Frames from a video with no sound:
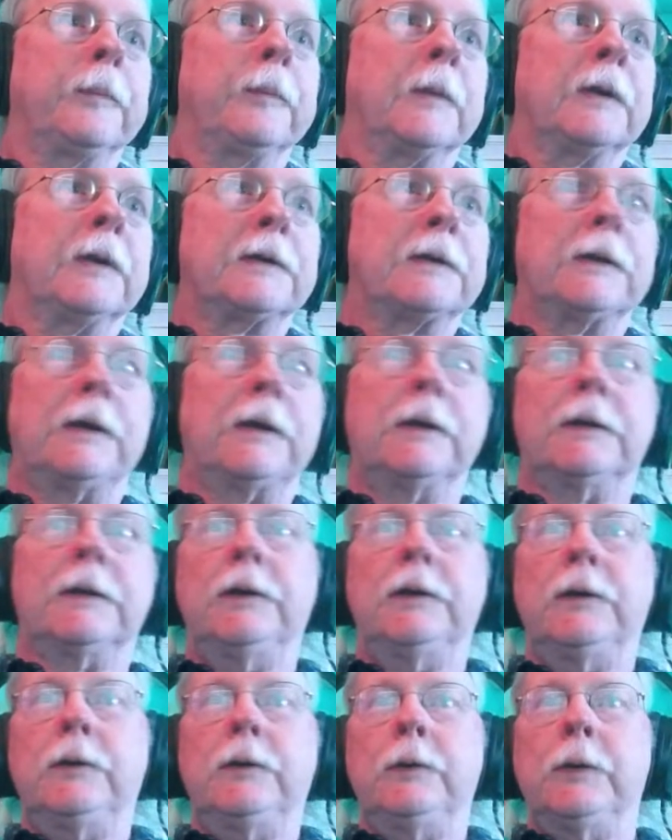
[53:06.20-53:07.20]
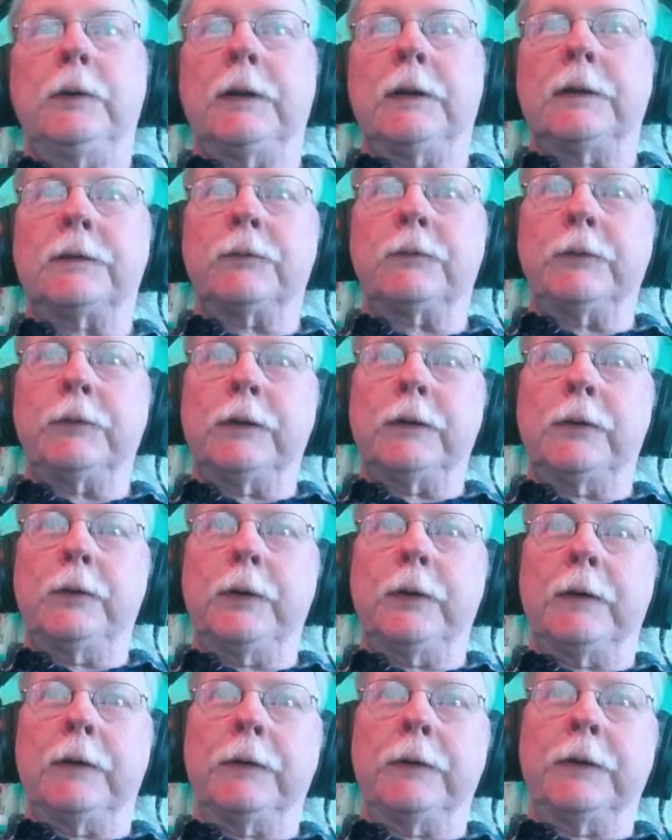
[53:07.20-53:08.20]
Select you, and let's reload
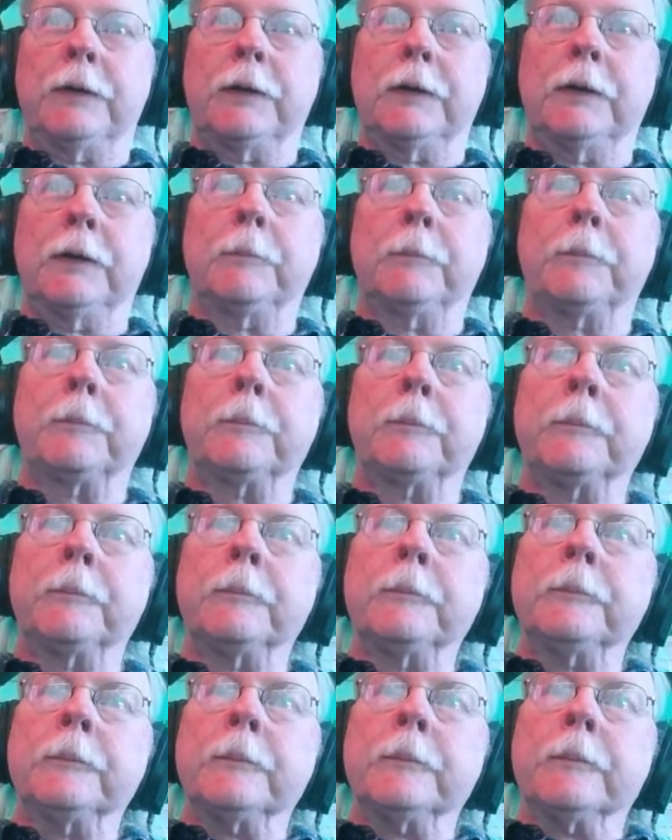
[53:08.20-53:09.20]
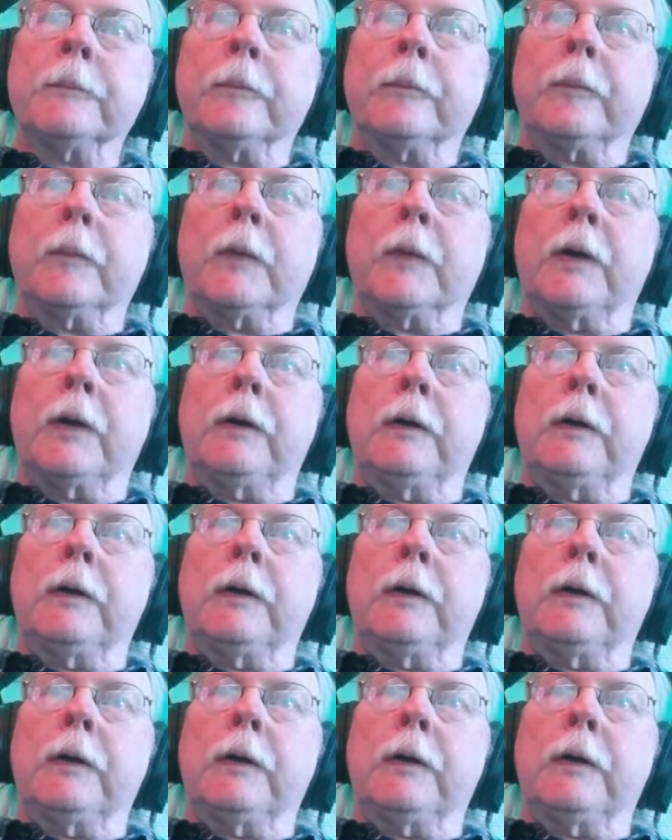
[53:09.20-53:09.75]
everything. Where's